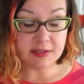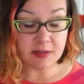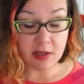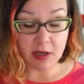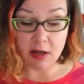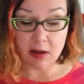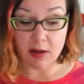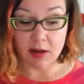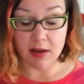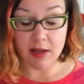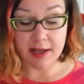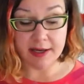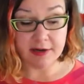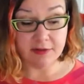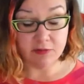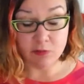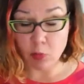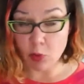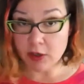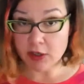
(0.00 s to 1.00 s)
uh,
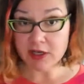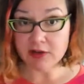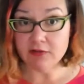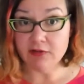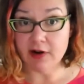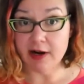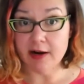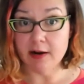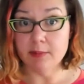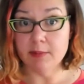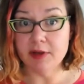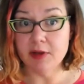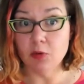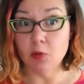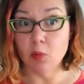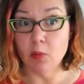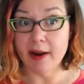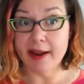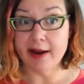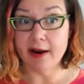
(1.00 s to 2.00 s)
an work
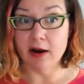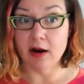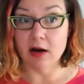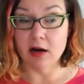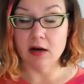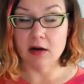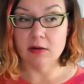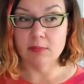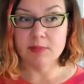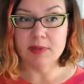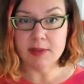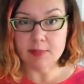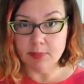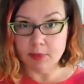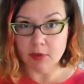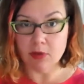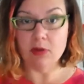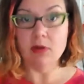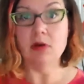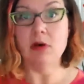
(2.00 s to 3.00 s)
environment where
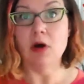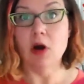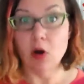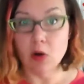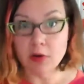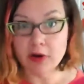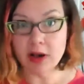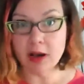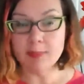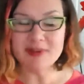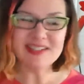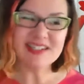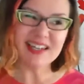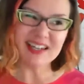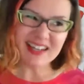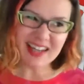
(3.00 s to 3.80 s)
people own up and say,